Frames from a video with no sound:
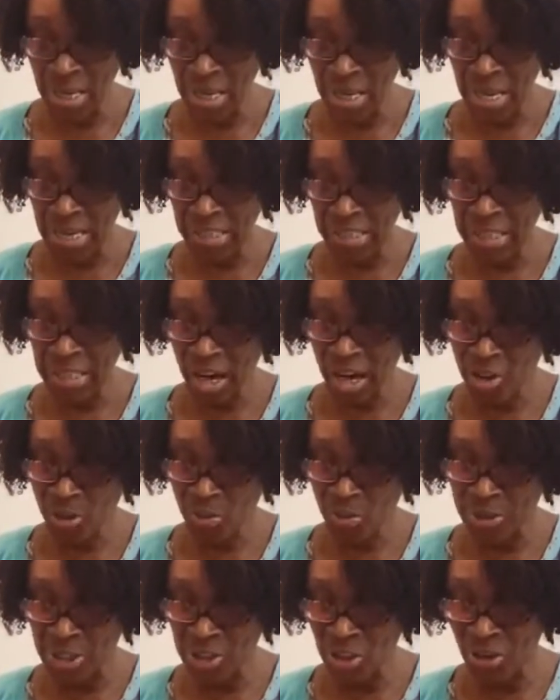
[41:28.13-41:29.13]

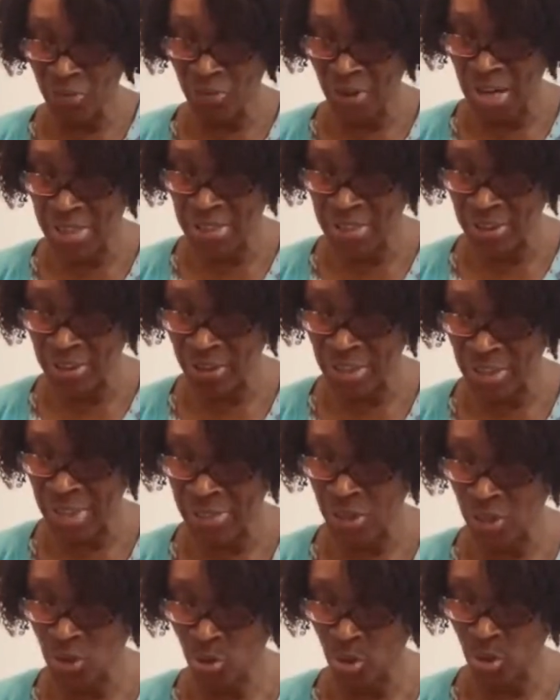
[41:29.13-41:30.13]
Encouragement is so vital that
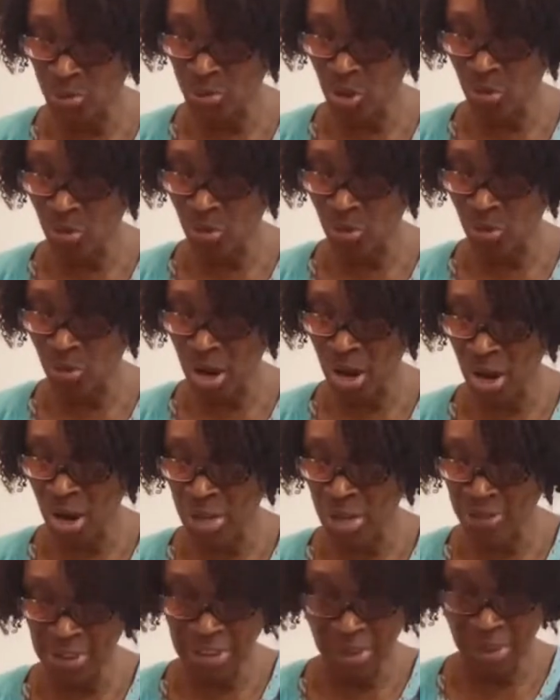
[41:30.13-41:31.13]
the scripture
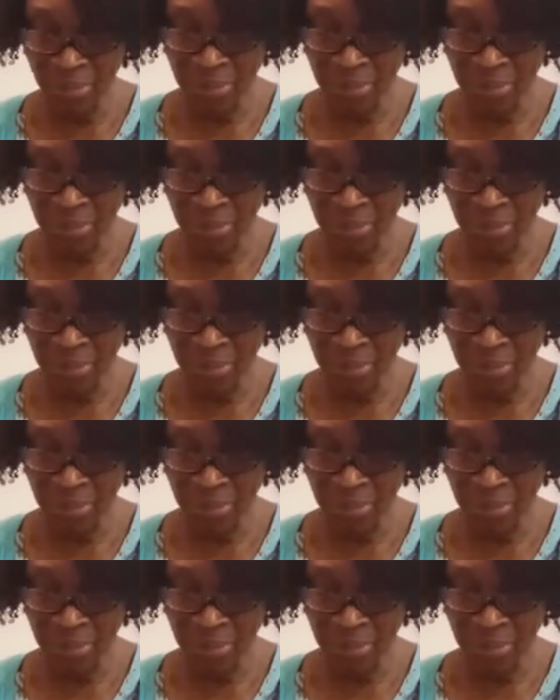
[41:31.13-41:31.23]
ranks it up